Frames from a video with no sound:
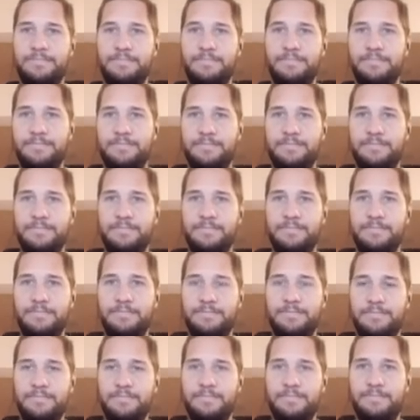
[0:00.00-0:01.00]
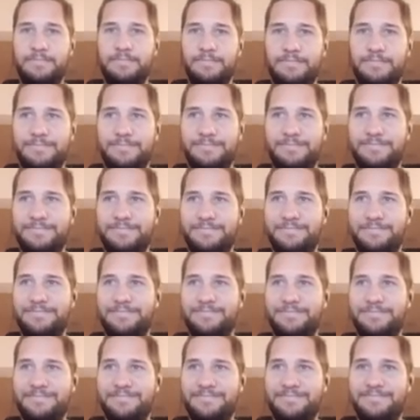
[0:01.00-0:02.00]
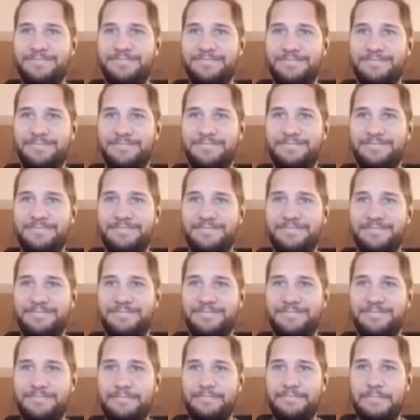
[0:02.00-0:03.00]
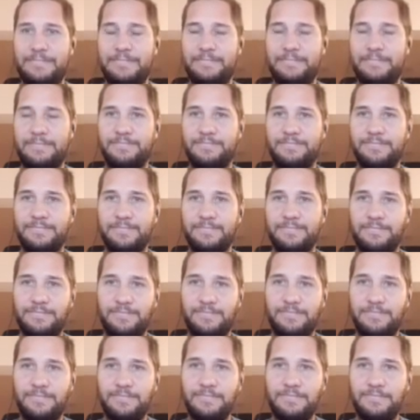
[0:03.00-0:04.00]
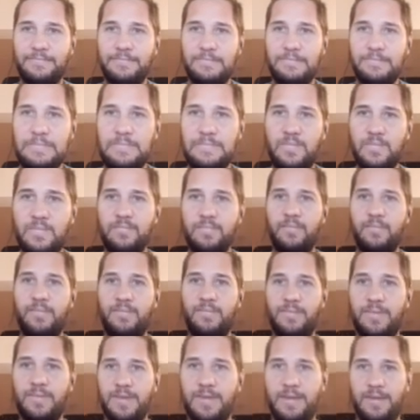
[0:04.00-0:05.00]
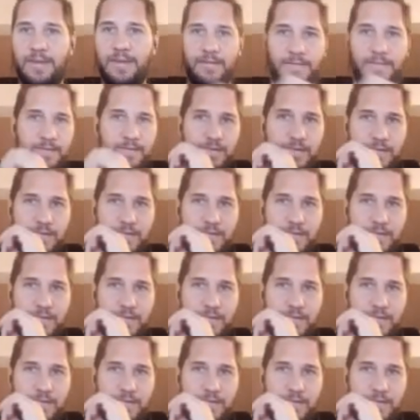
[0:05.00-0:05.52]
(silent)